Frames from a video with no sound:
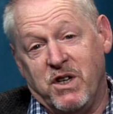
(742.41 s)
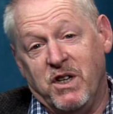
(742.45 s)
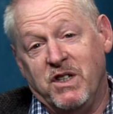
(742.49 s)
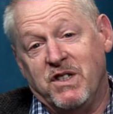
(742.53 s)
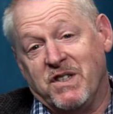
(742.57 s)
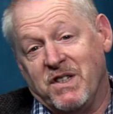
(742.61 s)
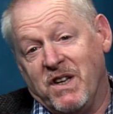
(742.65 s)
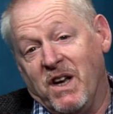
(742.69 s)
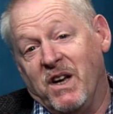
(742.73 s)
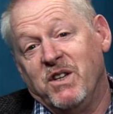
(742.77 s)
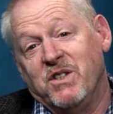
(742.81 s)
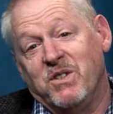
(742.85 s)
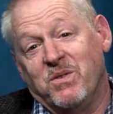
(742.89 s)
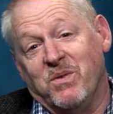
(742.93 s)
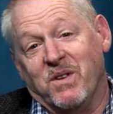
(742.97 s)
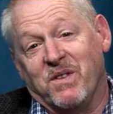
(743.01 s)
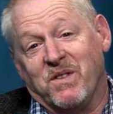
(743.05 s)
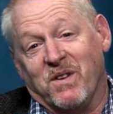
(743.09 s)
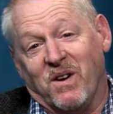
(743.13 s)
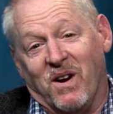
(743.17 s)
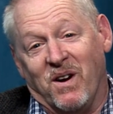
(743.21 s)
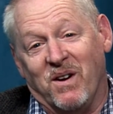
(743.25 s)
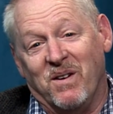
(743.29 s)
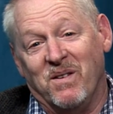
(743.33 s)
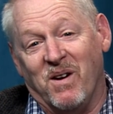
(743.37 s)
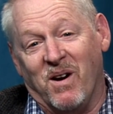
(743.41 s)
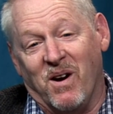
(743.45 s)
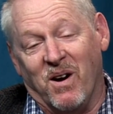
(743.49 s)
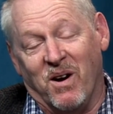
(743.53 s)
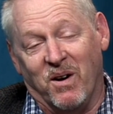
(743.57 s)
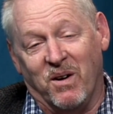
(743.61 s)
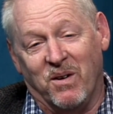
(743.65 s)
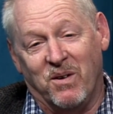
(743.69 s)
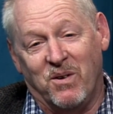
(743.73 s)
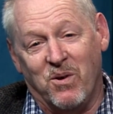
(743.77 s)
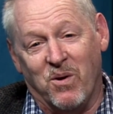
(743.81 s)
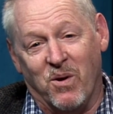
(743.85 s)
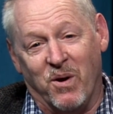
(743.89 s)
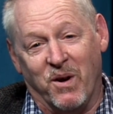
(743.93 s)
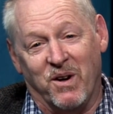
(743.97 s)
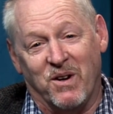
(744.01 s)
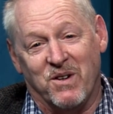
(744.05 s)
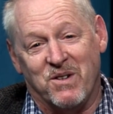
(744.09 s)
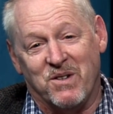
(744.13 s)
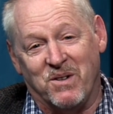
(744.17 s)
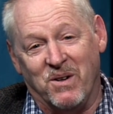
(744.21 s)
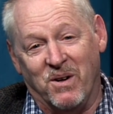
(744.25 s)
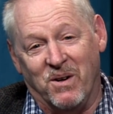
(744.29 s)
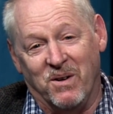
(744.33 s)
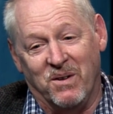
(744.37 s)
sings with our
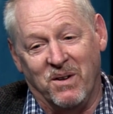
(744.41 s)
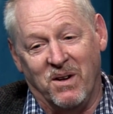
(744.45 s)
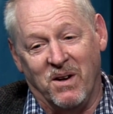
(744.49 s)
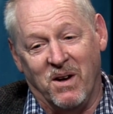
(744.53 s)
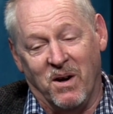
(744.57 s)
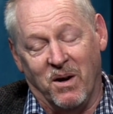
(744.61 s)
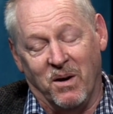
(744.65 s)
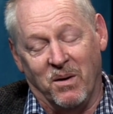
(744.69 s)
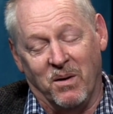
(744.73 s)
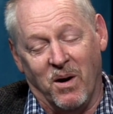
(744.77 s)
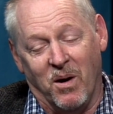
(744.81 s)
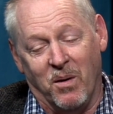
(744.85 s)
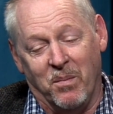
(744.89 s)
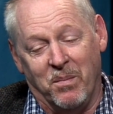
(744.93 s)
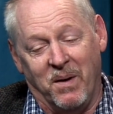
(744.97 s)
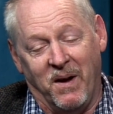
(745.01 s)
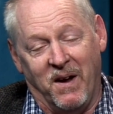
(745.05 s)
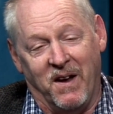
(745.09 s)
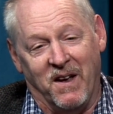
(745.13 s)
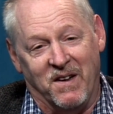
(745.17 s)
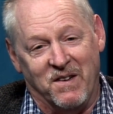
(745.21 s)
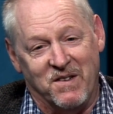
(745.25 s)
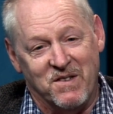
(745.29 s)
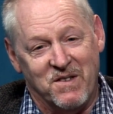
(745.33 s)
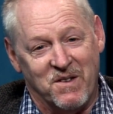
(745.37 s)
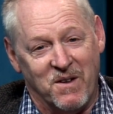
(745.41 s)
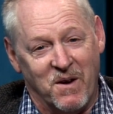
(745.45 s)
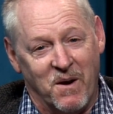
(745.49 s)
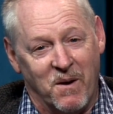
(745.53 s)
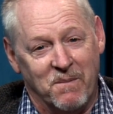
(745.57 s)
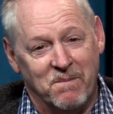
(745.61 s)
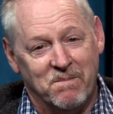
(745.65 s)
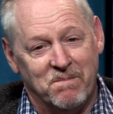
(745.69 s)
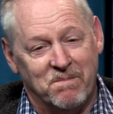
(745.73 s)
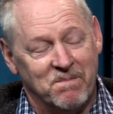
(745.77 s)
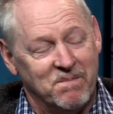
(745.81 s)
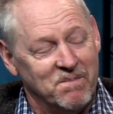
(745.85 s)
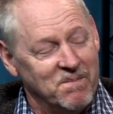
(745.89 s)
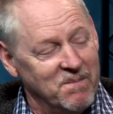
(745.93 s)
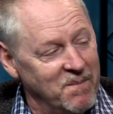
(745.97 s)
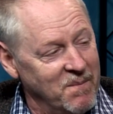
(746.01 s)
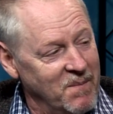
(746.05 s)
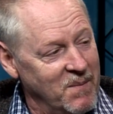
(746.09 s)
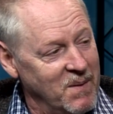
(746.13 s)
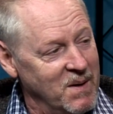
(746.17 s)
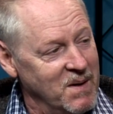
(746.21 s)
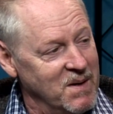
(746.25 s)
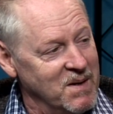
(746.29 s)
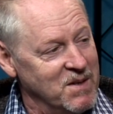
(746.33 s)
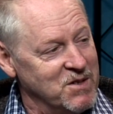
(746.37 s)
Cornerstone, our band, so
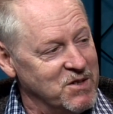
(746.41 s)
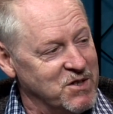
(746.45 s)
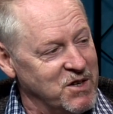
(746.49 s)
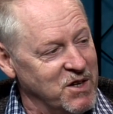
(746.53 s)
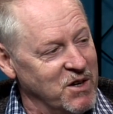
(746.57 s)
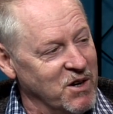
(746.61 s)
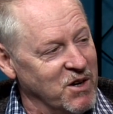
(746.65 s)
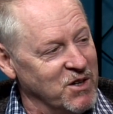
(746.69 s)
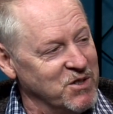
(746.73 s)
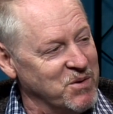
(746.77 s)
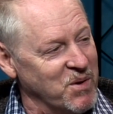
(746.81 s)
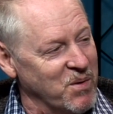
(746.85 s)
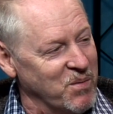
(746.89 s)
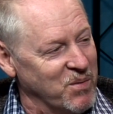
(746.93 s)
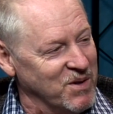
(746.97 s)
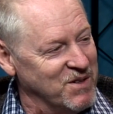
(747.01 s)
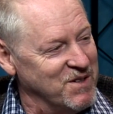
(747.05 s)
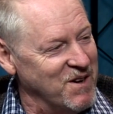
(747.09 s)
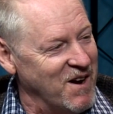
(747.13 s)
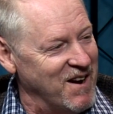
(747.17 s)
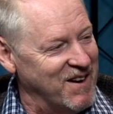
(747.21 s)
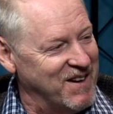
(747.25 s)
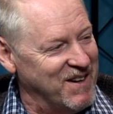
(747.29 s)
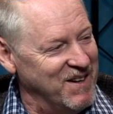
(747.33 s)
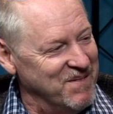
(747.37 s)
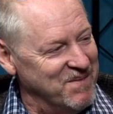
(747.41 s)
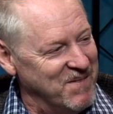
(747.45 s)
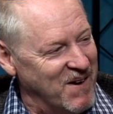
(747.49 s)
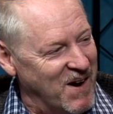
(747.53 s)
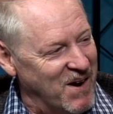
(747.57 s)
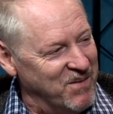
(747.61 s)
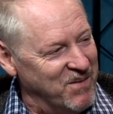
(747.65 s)
she knows what we're talking about